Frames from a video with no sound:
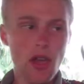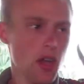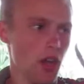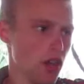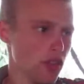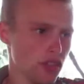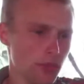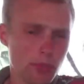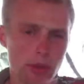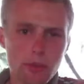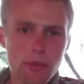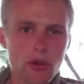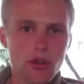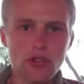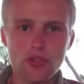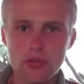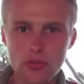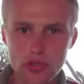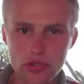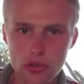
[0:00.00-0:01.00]
Some people are
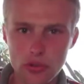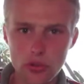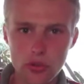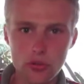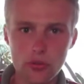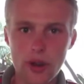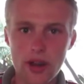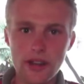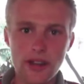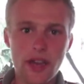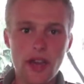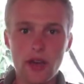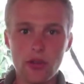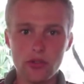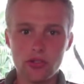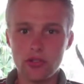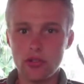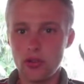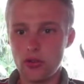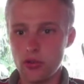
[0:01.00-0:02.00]
doing school right now,
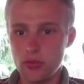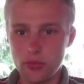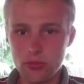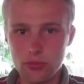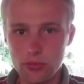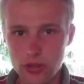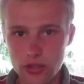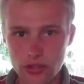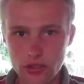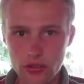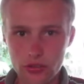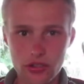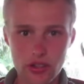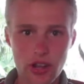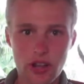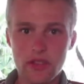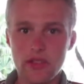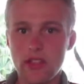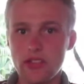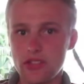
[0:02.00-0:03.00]
so please
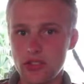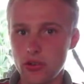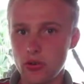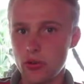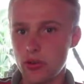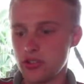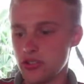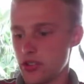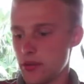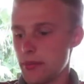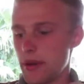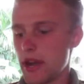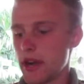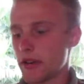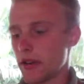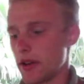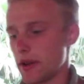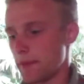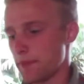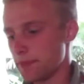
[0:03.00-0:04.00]
understand that's the noise in the
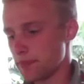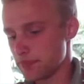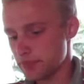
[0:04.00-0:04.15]
background.